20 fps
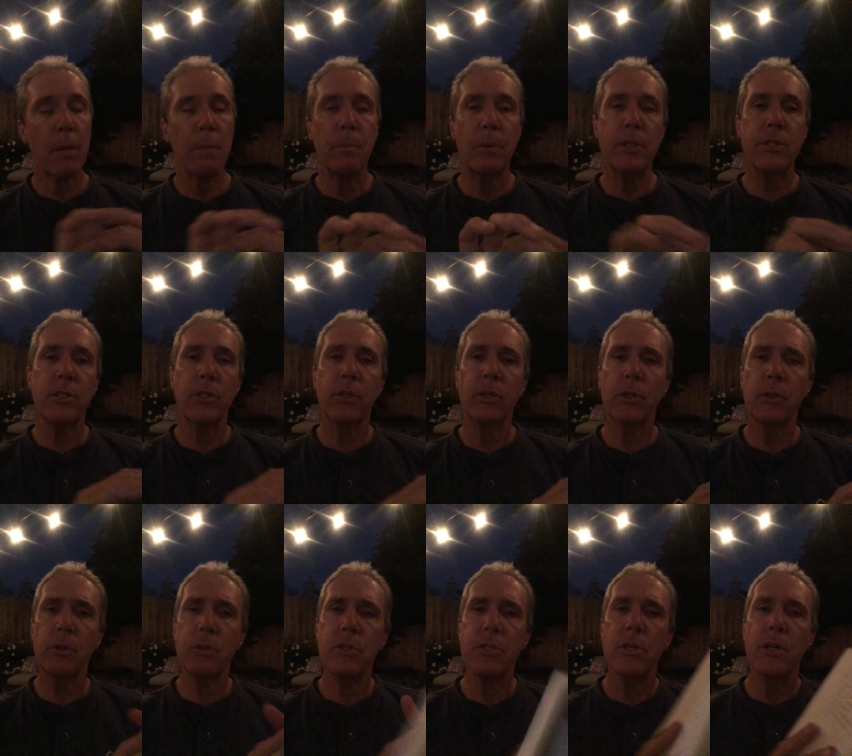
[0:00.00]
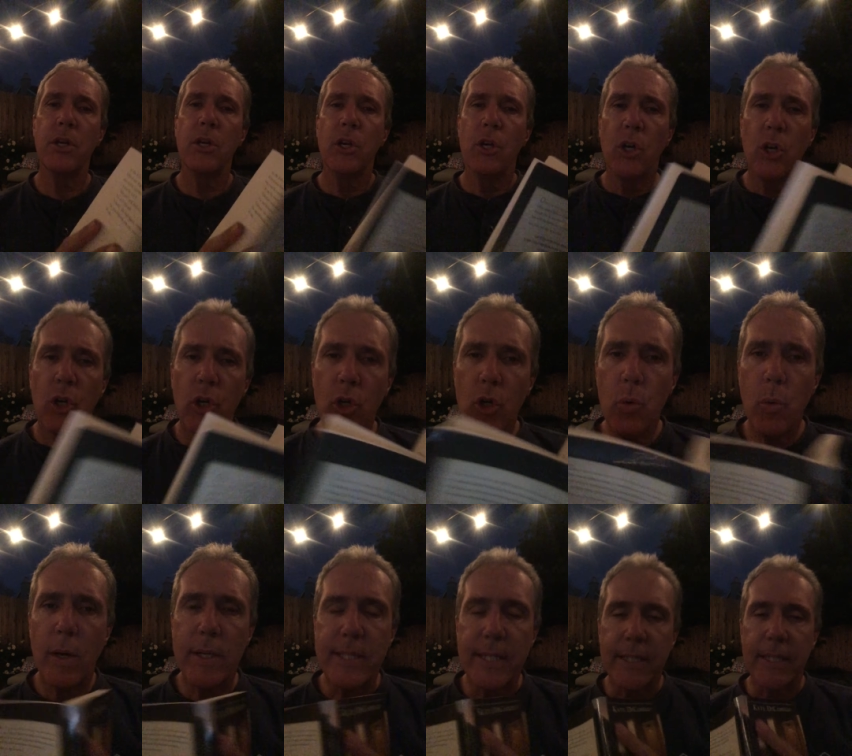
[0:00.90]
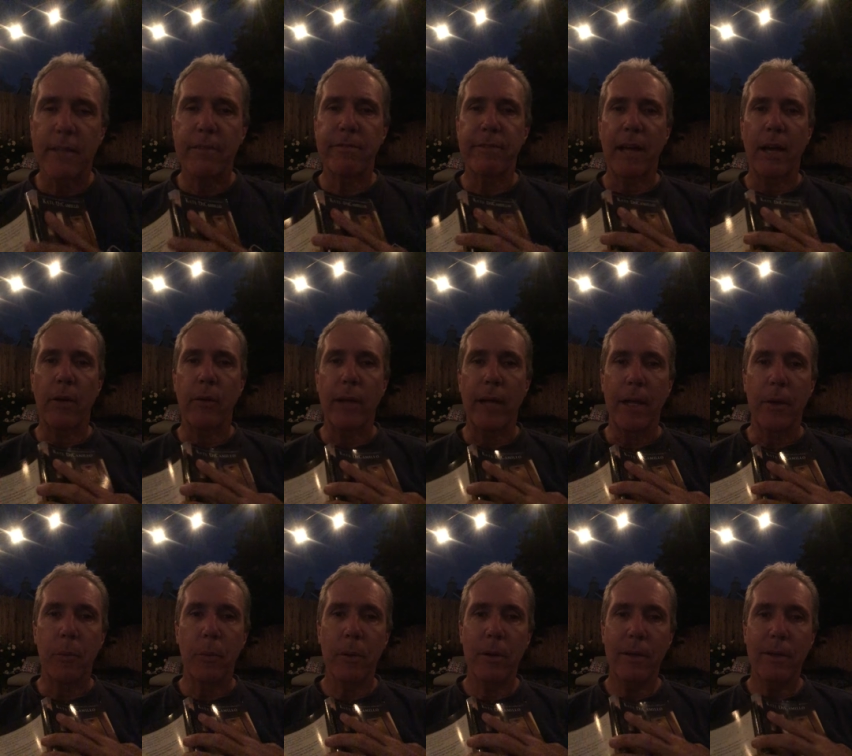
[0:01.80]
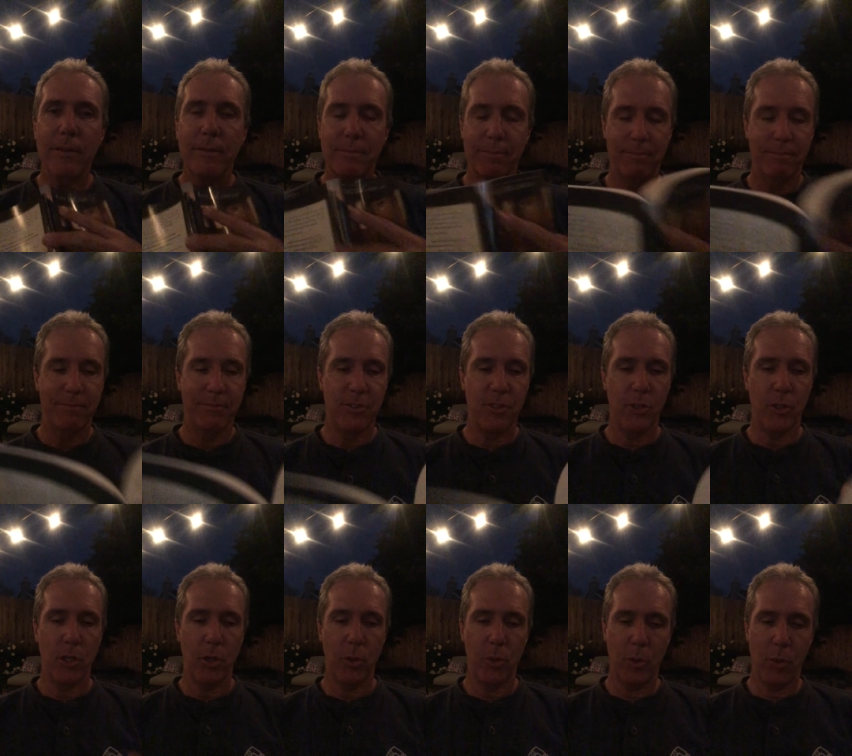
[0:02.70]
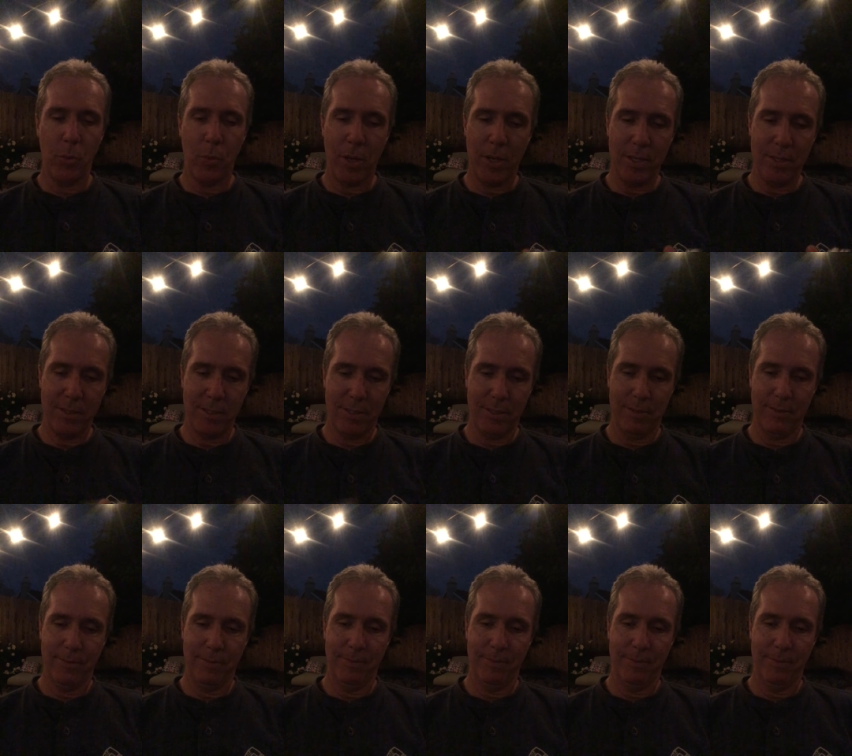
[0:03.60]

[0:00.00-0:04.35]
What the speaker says: Boys and girls, who was it that found Edward? Do you know who it was?